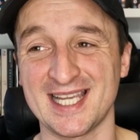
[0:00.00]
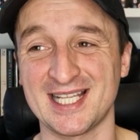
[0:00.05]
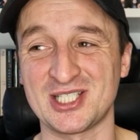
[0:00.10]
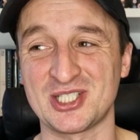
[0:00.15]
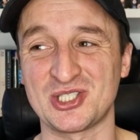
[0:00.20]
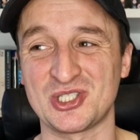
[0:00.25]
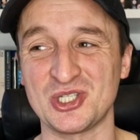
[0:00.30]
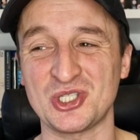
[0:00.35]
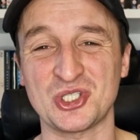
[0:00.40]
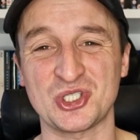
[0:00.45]

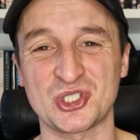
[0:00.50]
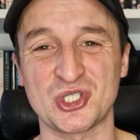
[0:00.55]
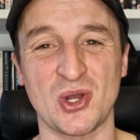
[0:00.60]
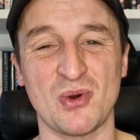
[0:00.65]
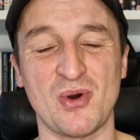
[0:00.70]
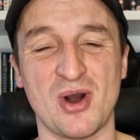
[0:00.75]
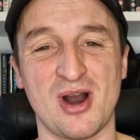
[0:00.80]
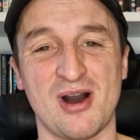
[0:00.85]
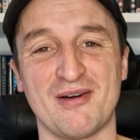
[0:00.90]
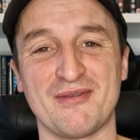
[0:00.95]
It's just
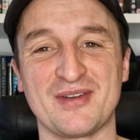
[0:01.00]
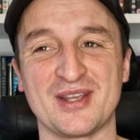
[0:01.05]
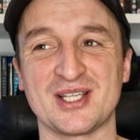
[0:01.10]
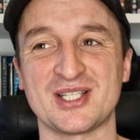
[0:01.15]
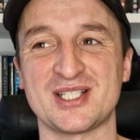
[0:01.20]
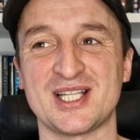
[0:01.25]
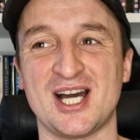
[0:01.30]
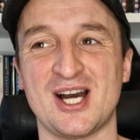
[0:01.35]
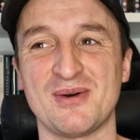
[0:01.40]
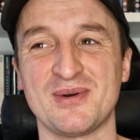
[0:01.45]
so
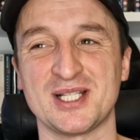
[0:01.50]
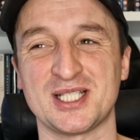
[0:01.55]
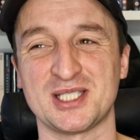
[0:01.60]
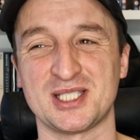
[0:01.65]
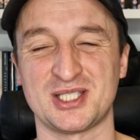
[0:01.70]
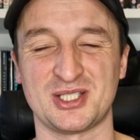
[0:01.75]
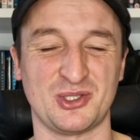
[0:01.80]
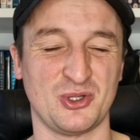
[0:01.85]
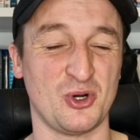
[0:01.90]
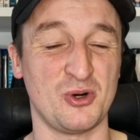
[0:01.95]
obvious now. It
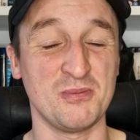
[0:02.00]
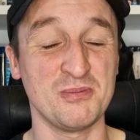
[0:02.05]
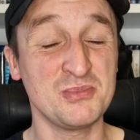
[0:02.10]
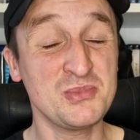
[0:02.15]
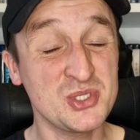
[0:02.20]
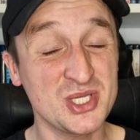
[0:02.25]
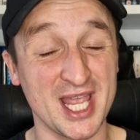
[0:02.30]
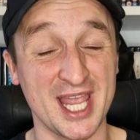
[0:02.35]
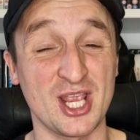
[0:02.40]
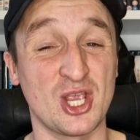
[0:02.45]

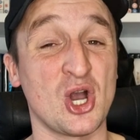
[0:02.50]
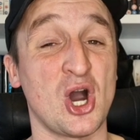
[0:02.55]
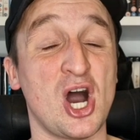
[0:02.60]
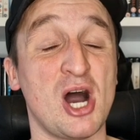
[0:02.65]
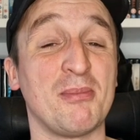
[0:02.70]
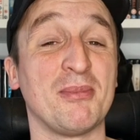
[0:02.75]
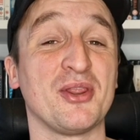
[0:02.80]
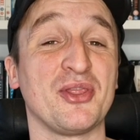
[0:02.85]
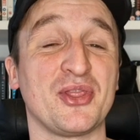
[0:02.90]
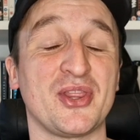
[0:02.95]
comes a
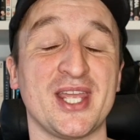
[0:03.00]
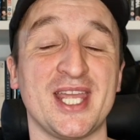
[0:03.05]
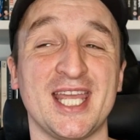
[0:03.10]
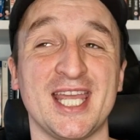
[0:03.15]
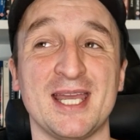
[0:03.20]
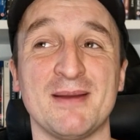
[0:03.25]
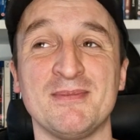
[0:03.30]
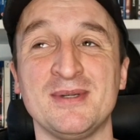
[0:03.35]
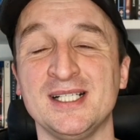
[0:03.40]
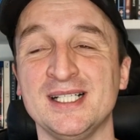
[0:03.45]
common
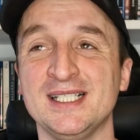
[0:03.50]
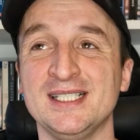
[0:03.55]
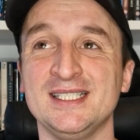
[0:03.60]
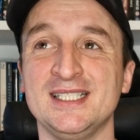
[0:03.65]
theme.